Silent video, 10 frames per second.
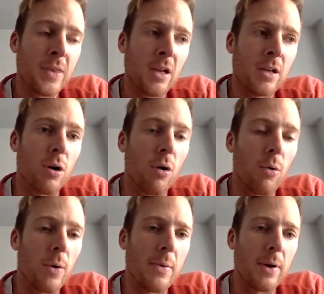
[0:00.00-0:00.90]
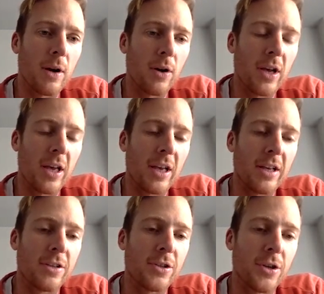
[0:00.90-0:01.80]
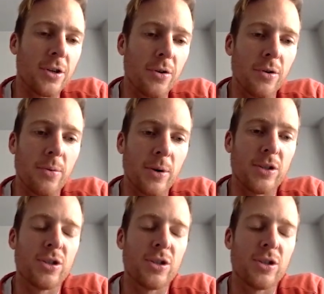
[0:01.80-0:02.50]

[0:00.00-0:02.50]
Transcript: So all we were looking to do was